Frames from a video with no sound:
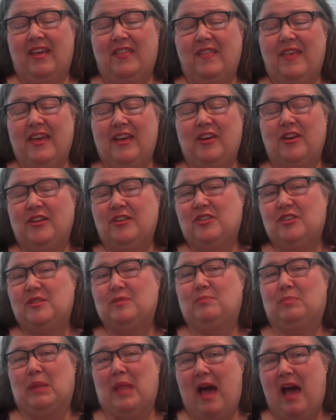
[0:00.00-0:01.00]
They could
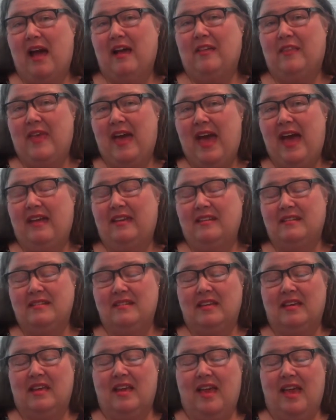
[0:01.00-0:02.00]
just block that
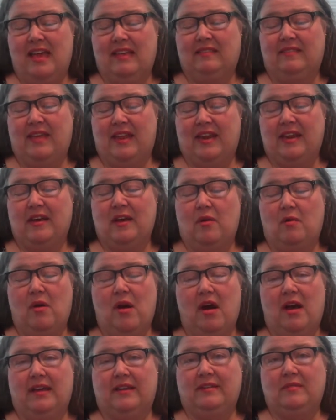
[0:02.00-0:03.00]
and let it go
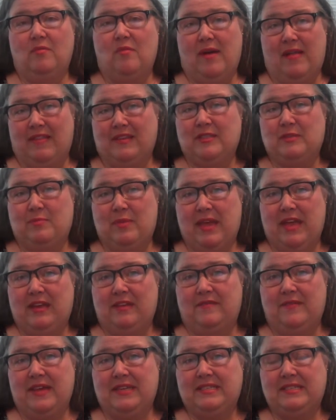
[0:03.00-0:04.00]
on while it's being
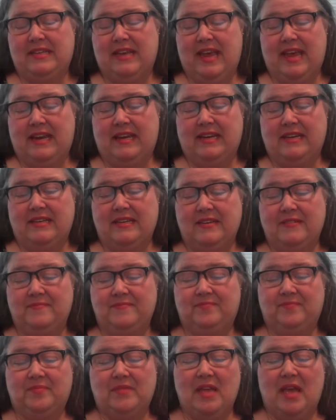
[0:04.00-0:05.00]
investigated.
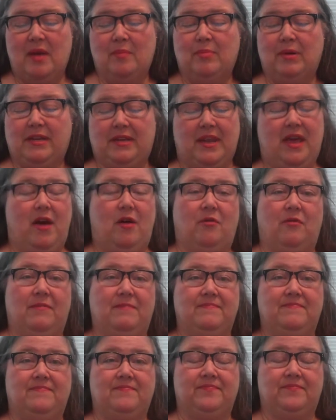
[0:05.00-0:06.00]
But no,
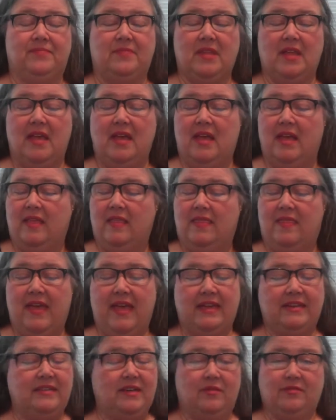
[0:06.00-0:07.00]

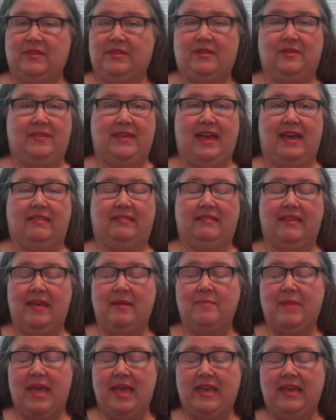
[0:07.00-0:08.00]
they don't do that. They
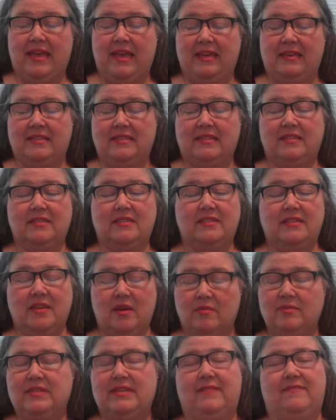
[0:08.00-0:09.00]
make it
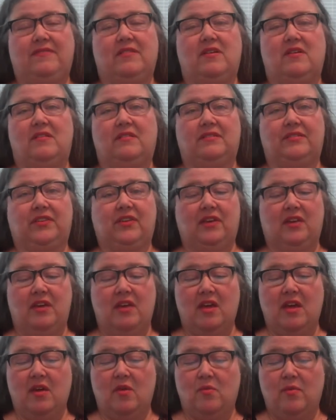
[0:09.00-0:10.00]
so difficult.
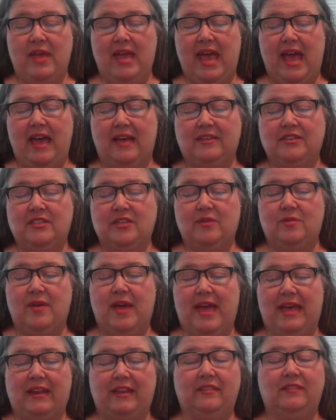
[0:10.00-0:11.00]
We had to
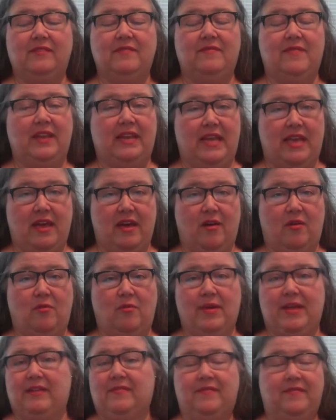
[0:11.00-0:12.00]
edit the video.
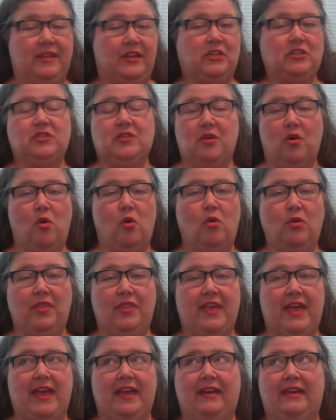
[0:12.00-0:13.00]
We had finished the whole
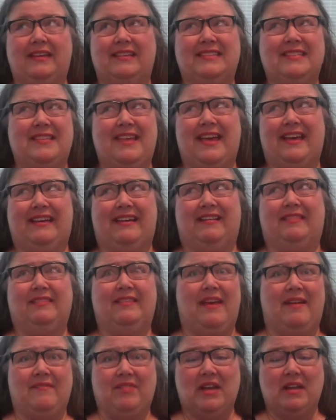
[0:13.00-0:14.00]
thing. It's like
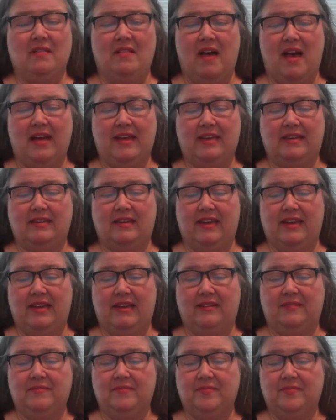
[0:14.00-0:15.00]
11 o'clock at
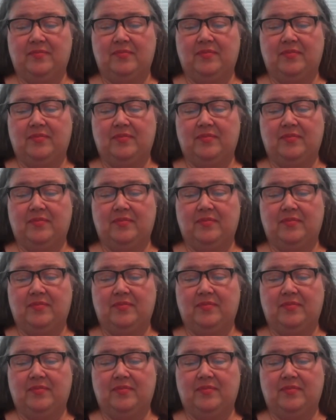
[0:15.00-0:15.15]
night.